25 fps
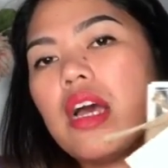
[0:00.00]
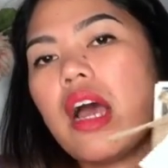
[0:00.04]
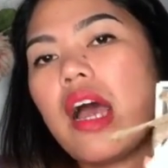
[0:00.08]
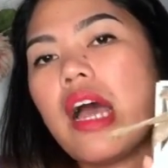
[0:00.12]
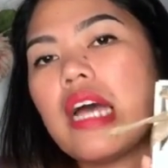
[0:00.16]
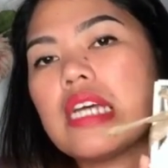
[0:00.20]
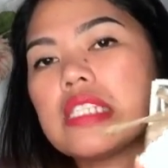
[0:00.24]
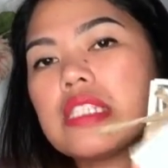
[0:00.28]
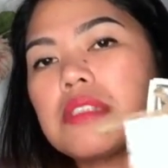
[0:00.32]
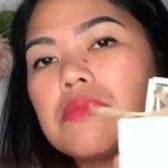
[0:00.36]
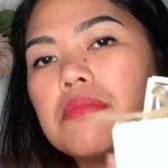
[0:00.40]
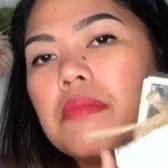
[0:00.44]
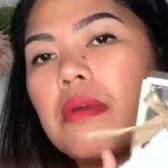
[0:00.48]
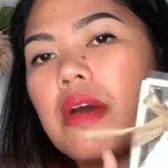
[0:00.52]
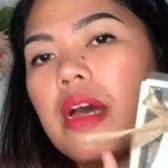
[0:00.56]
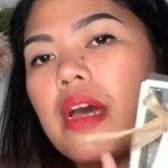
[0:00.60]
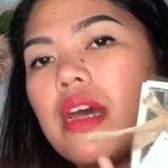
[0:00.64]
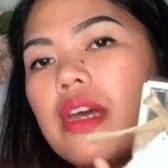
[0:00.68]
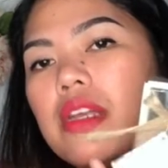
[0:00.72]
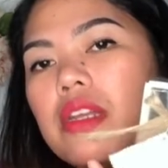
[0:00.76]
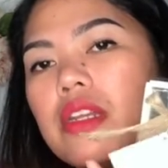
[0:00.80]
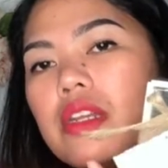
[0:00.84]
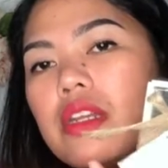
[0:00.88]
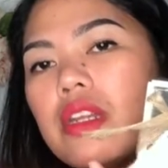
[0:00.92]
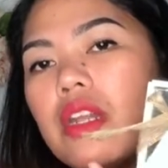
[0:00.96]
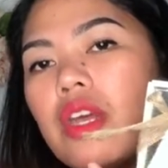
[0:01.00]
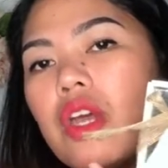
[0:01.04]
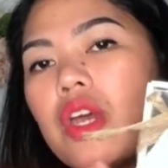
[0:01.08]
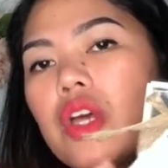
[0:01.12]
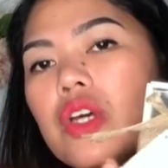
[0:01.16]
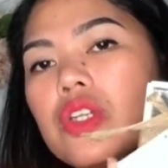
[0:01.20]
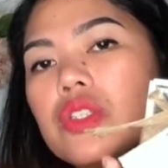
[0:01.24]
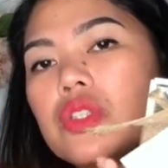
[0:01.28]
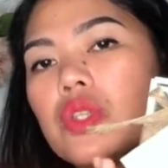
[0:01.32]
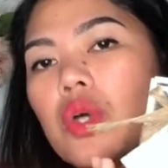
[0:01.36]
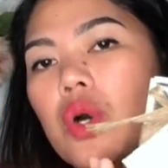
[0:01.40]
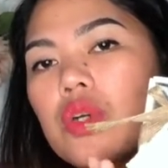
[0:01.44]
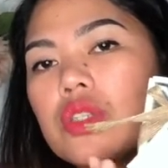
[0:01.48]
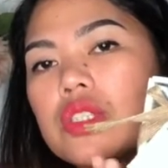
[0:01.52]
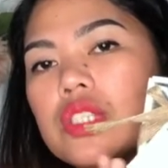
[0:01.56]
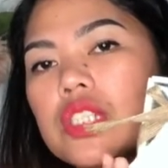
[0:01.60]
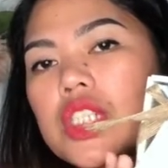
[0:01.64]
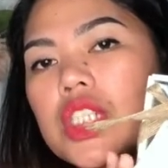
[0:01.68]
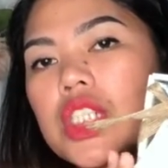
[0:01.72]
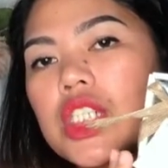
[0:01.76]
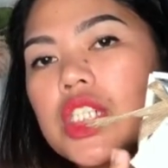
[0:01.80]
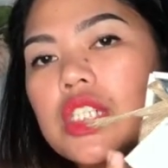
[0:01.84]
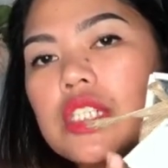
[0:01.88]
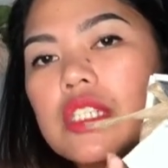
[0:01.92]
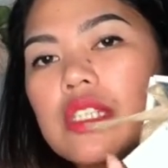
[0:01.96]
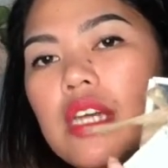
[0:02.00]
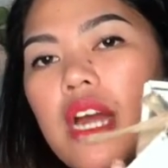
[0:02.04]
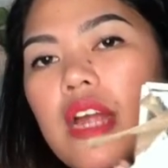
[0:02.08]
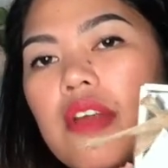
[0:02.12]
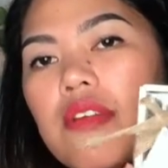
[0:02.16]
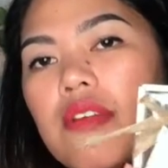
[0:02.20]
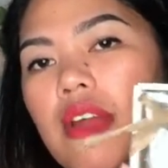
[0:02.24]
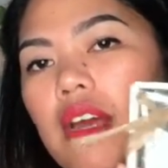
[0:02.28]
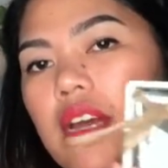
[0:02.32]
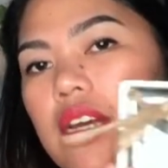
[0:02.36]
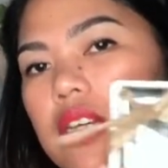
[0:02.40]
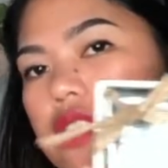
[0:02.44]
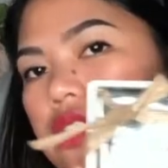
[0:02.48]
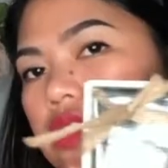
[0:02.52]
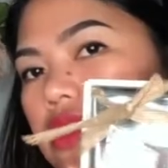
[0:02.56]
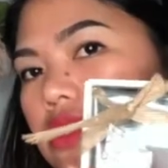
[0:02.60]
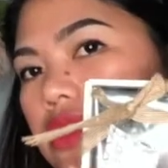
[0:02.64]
husband, daughter, Sarah.